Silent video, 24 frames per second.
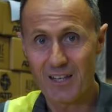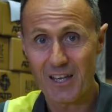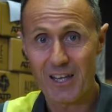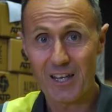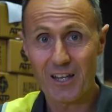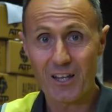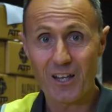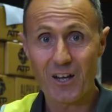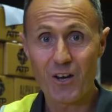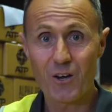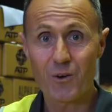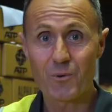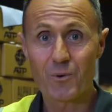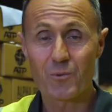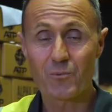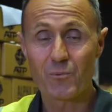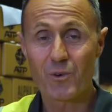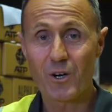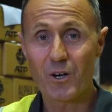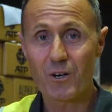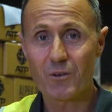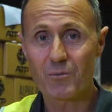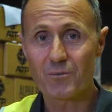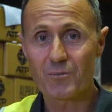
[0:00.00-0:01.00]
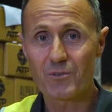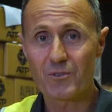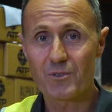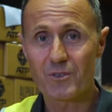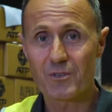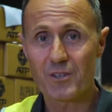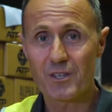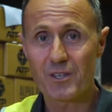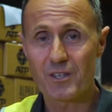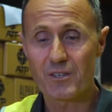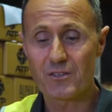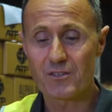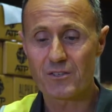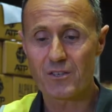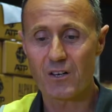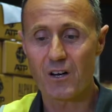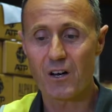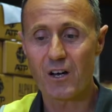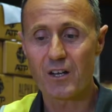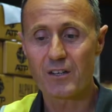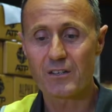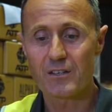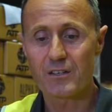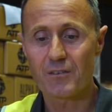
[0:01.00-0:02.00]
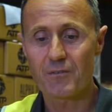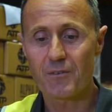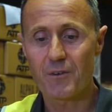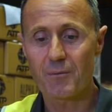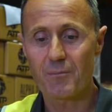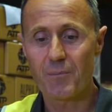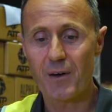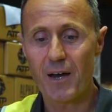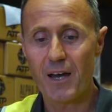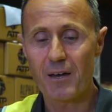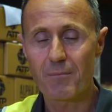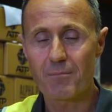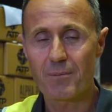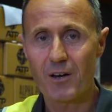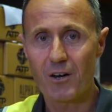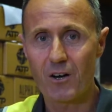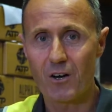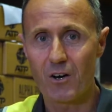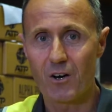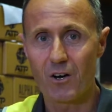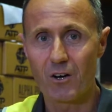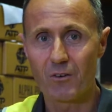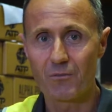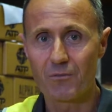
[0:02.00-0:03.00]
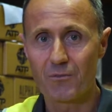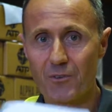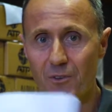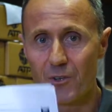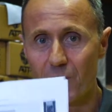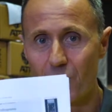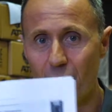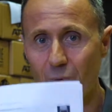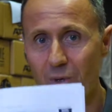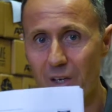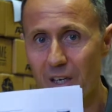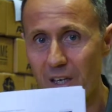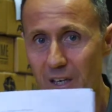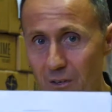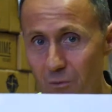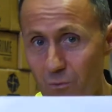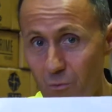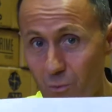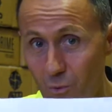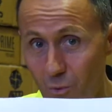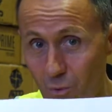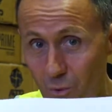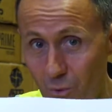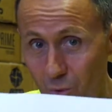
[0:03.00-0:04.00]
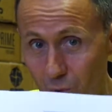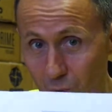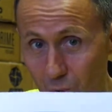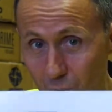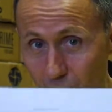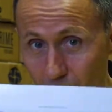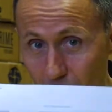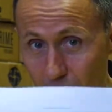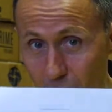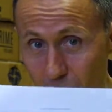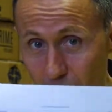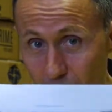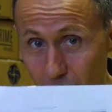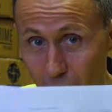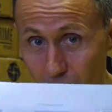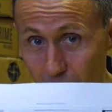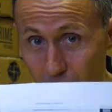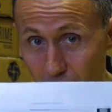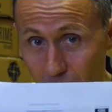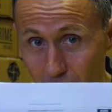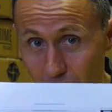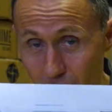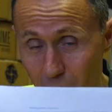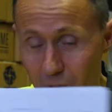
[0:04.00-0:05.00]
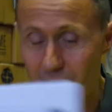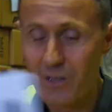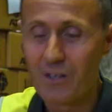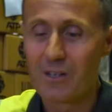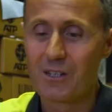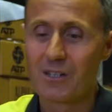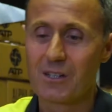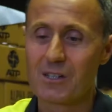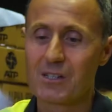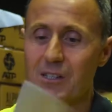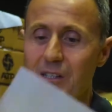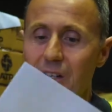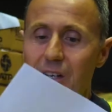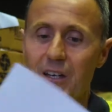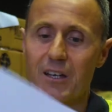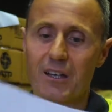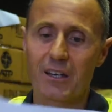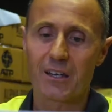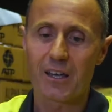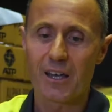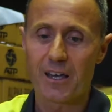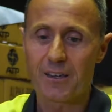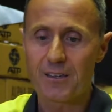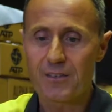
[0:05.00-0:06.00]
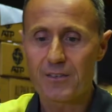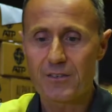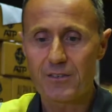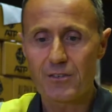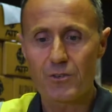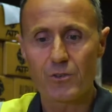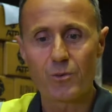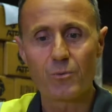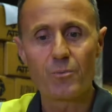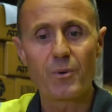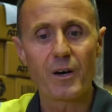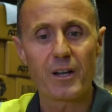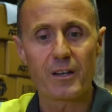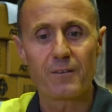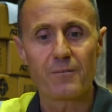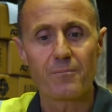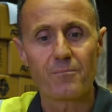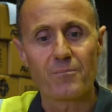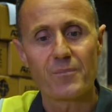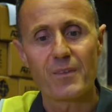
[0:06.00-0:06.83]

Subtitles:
Hello and welcome to the scientific paper of the week. Woo-hoo. Yeah, this is a good one.